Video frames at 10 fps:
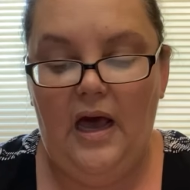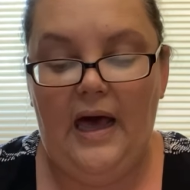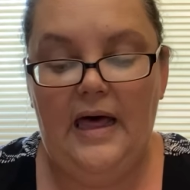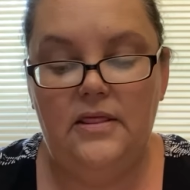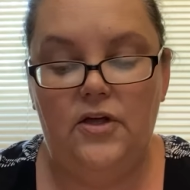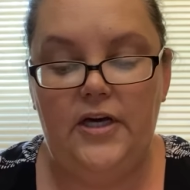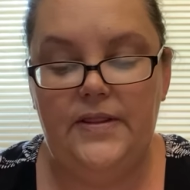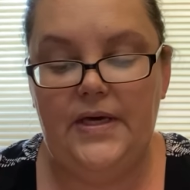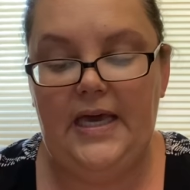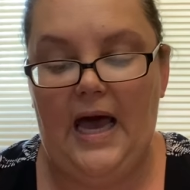And look
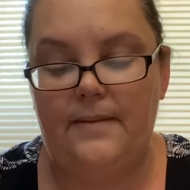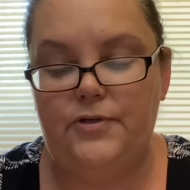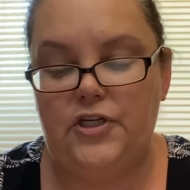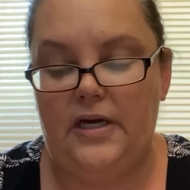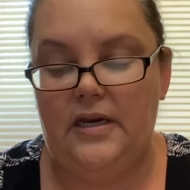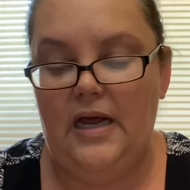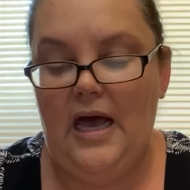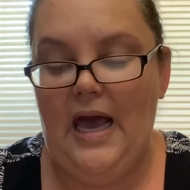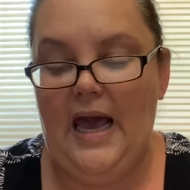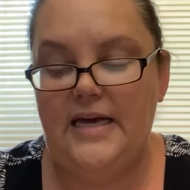at the caption.
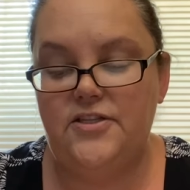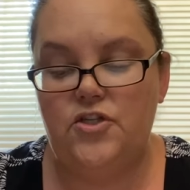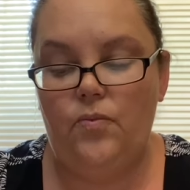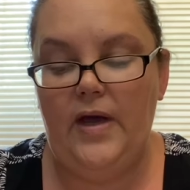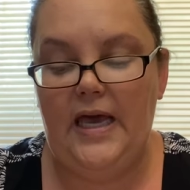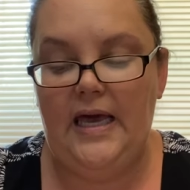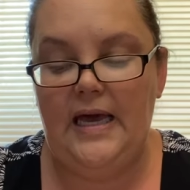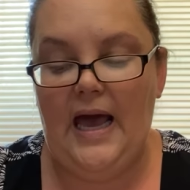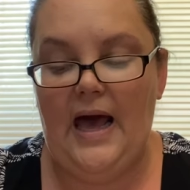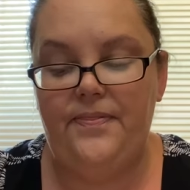A
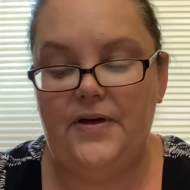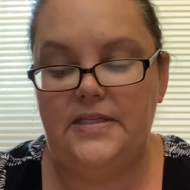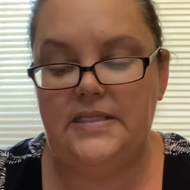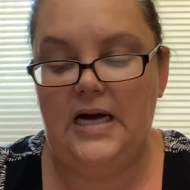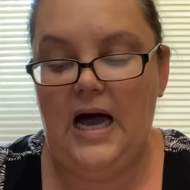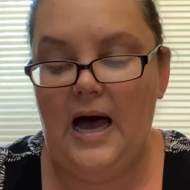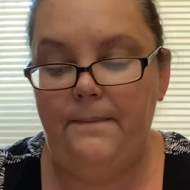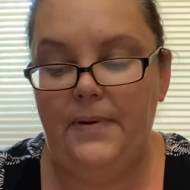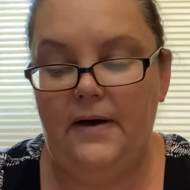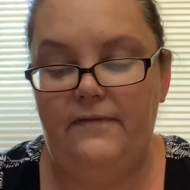swing at the
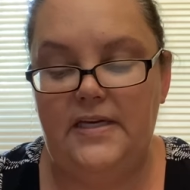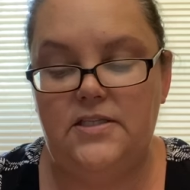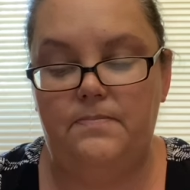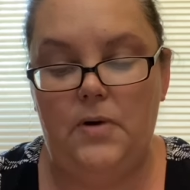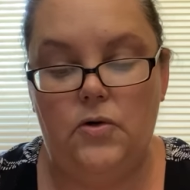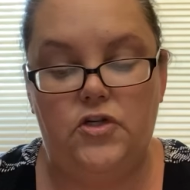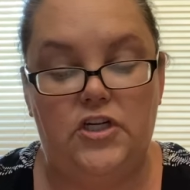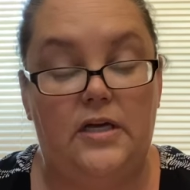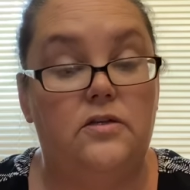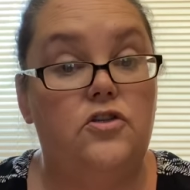top of its
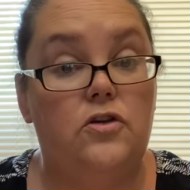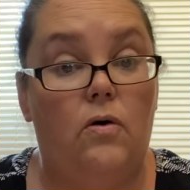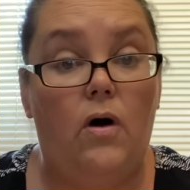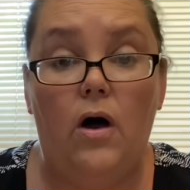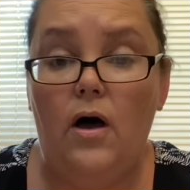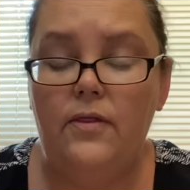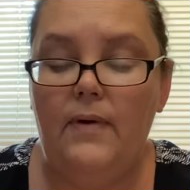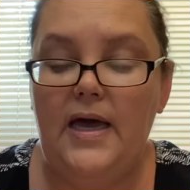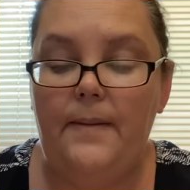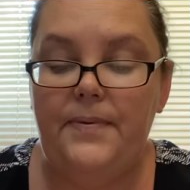motion, so all the
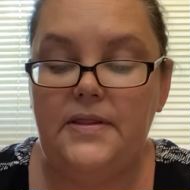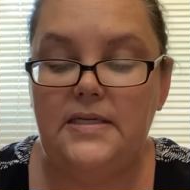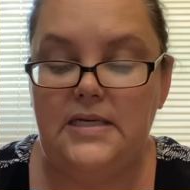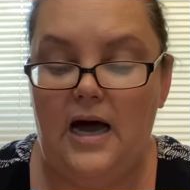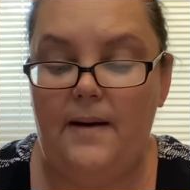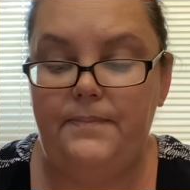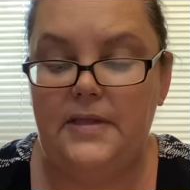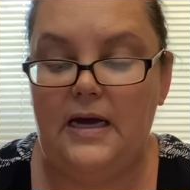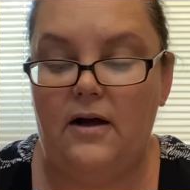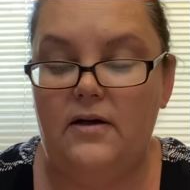way up at the top
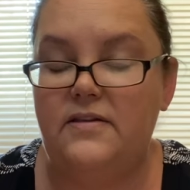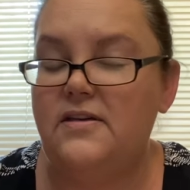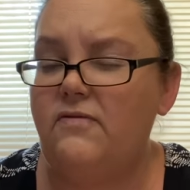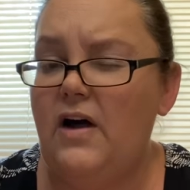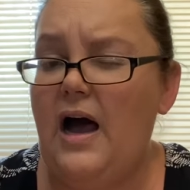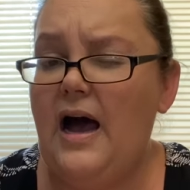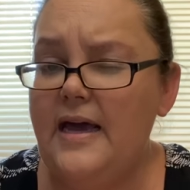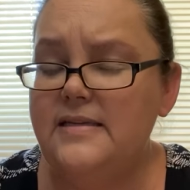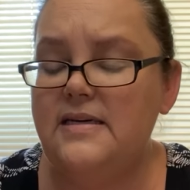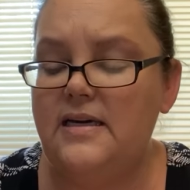there, as
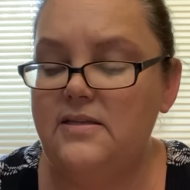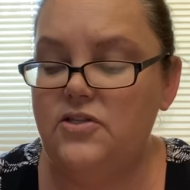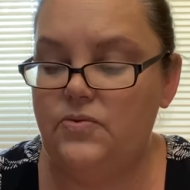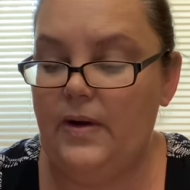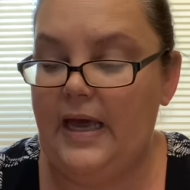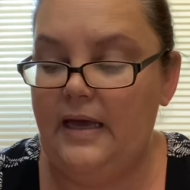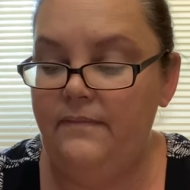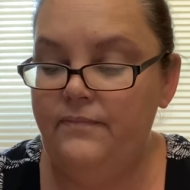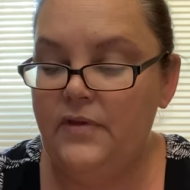high as it can swing,